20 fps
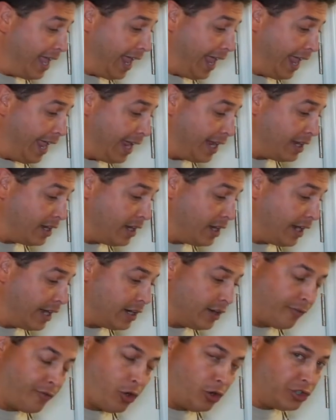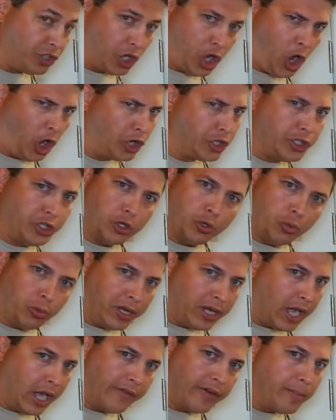And of course, a cartoon.
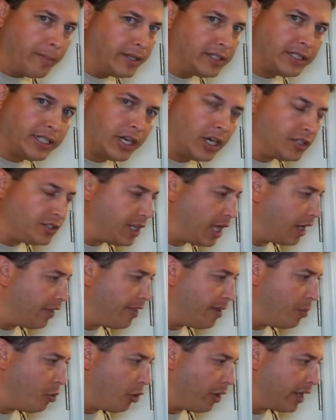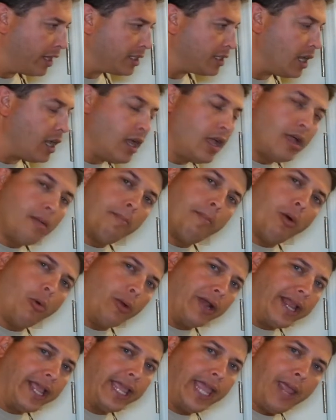We never missed it on Saturday mornings. But
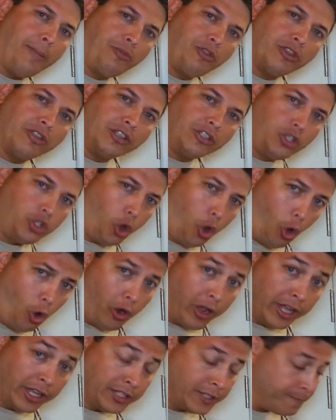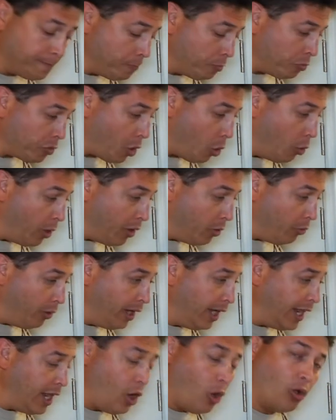when it came to the toys, we
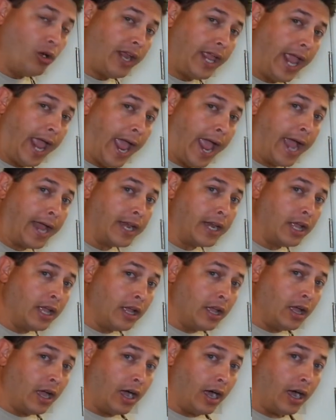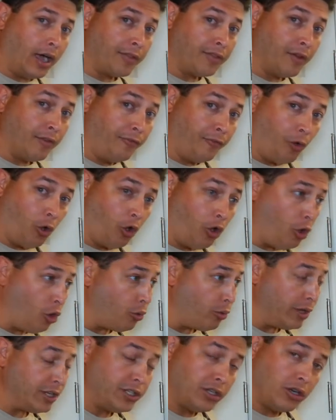really only had the 4
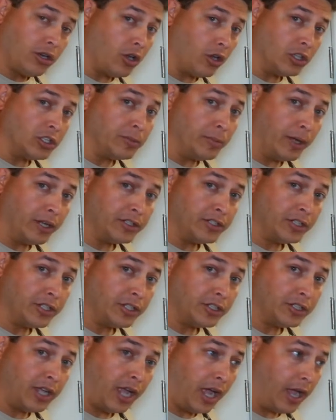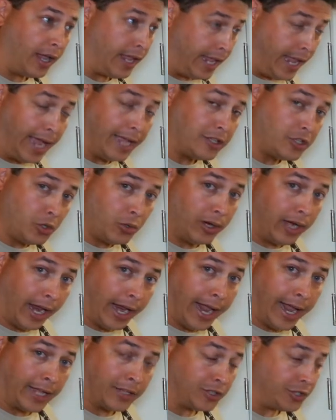original Ghostbusters. He had 2 and
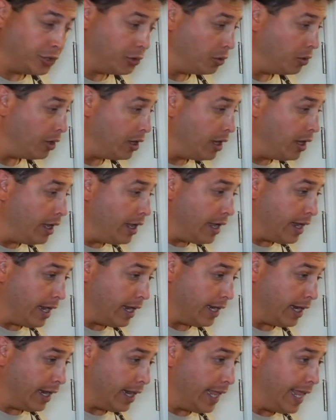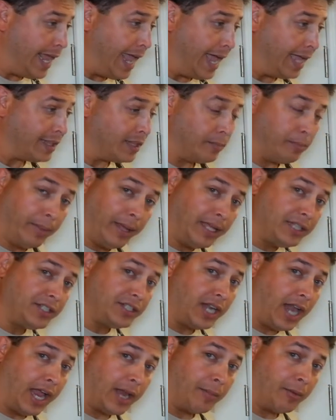I had 2. And then he had the Big
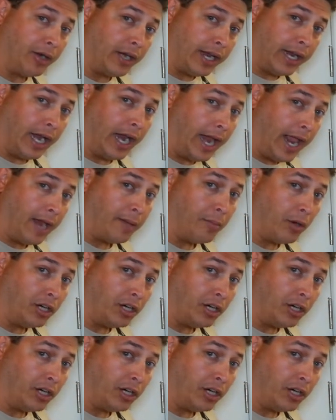Slimer and I had